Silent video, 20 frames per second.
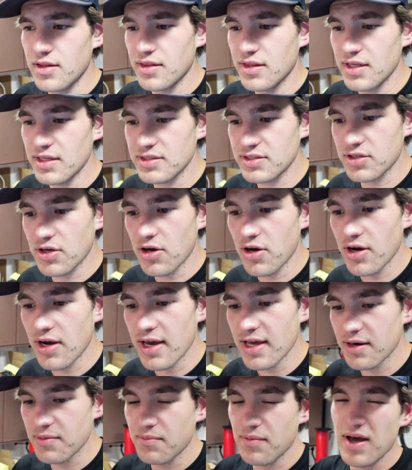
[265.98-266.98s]
This car
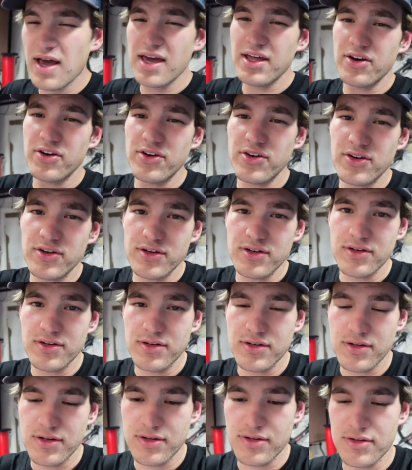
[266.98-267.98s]
had
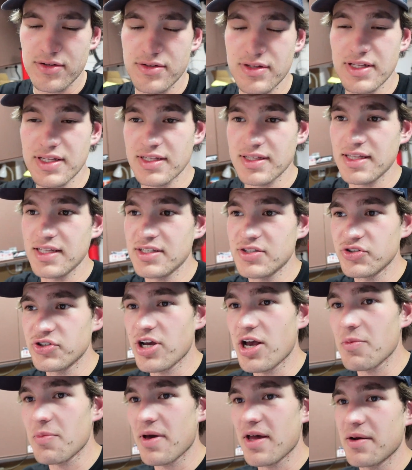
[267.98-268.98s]
this
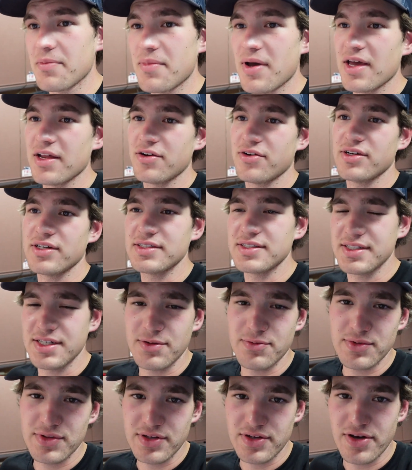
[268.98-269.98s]
shop had a minor
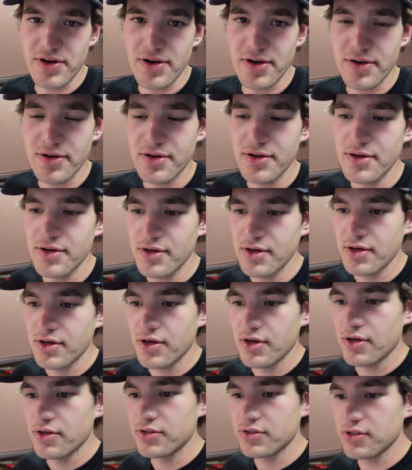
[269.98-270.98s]
incident with the car.
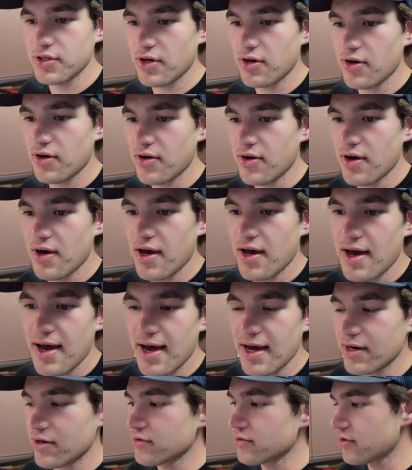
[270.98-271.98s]
So
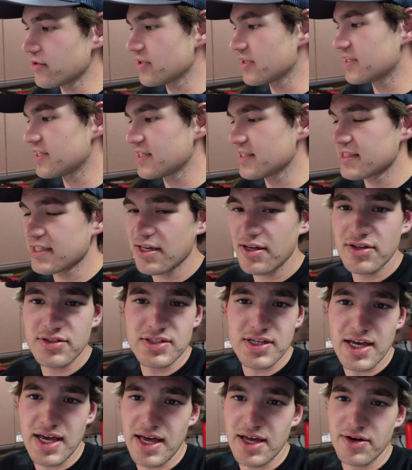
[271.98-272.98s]
I don't know the details.
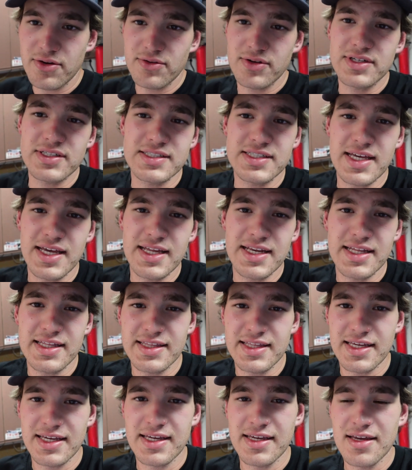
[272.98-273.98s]
I don't want to say
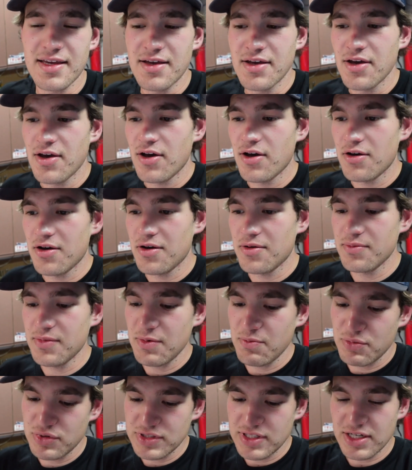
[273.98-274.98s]
anything
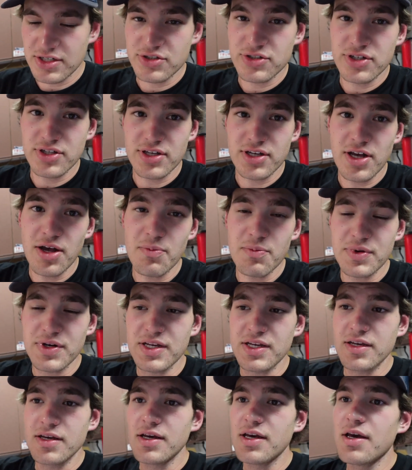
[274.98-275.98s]
in protection of the
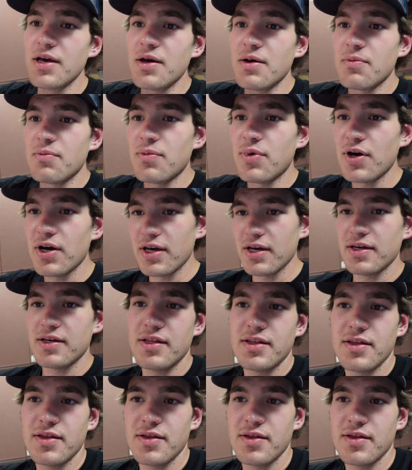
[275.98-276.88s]
company, but